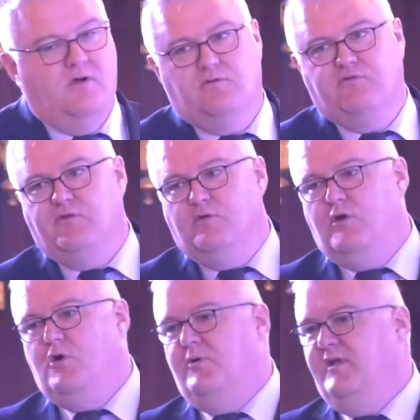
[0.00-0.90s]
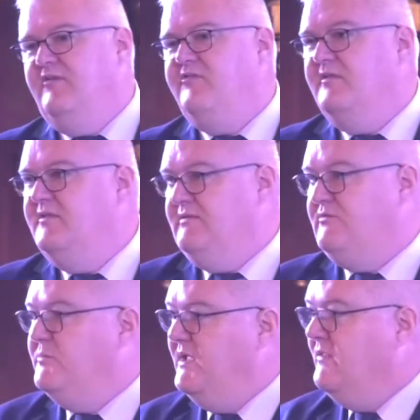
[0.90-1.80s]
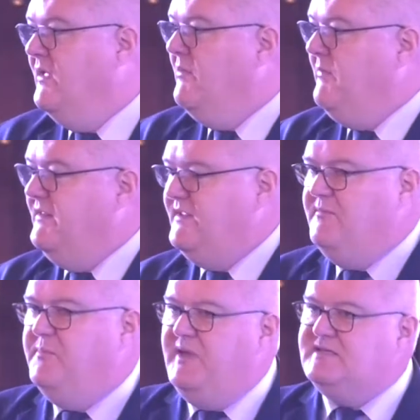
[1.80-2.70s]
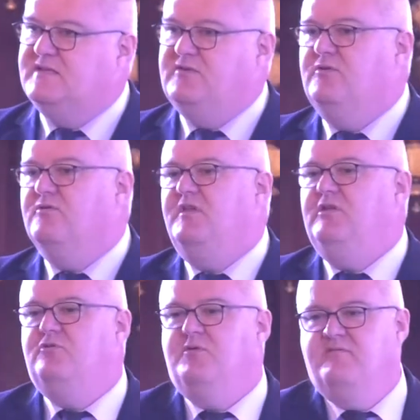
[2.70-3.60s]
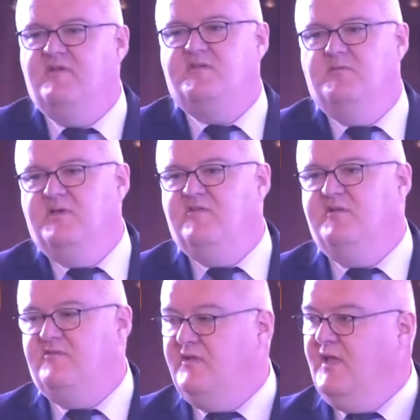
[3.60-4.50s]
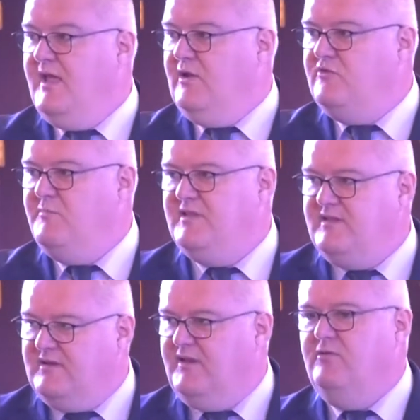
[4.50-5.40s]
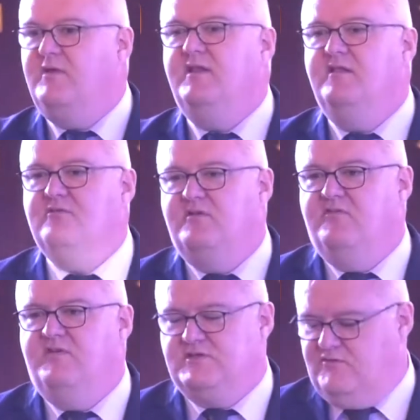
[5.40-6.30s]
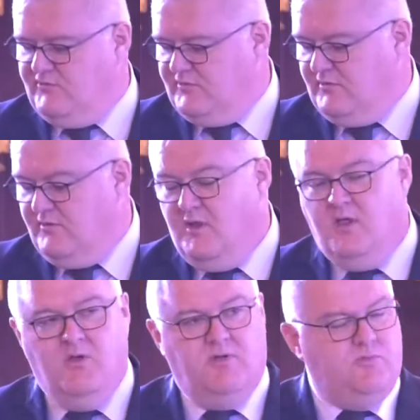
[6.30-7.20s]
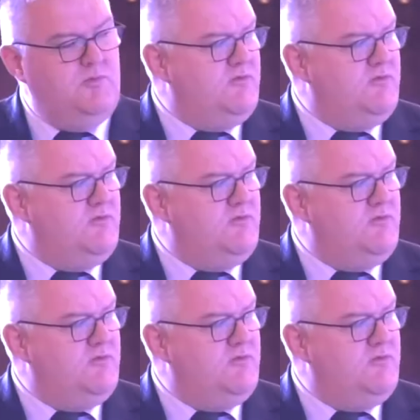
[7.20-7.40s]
also lower incentive to maintain peace and to continue to invest in business, and automatically you get into this vicious circle. What we